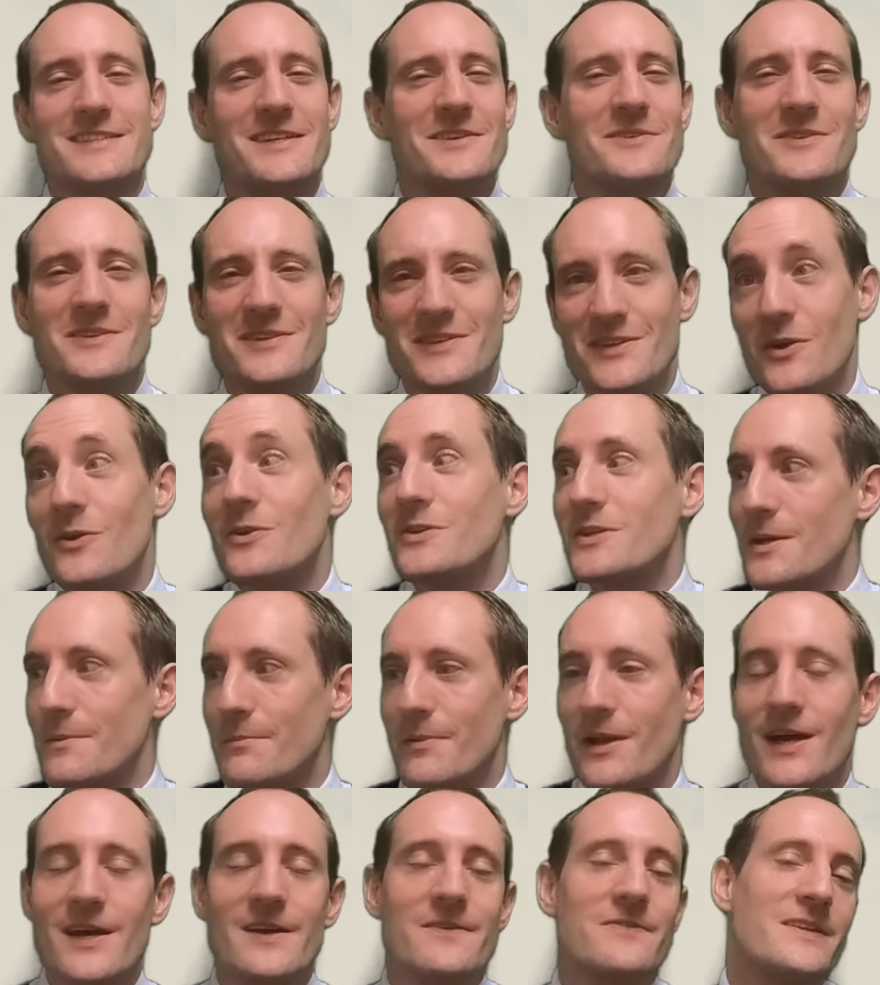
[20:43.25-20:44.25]
Don't not
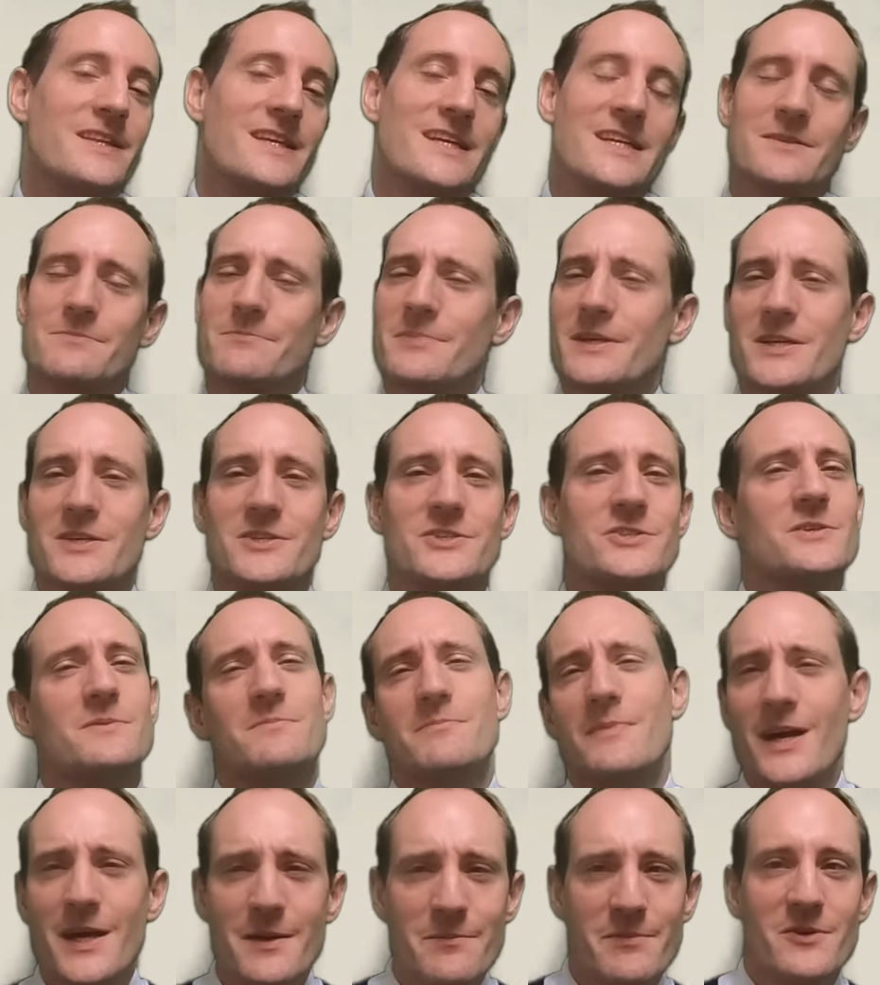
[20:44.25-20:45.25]
apply for things because you
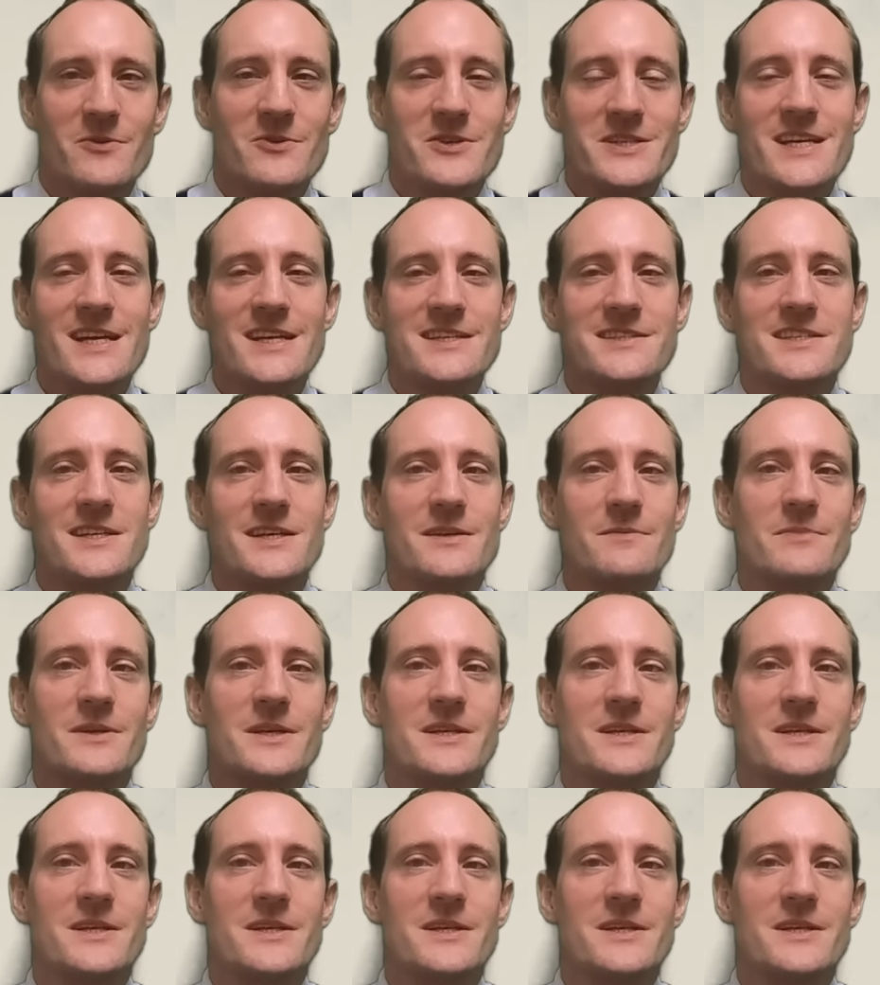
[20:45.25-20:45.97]
might be rejected.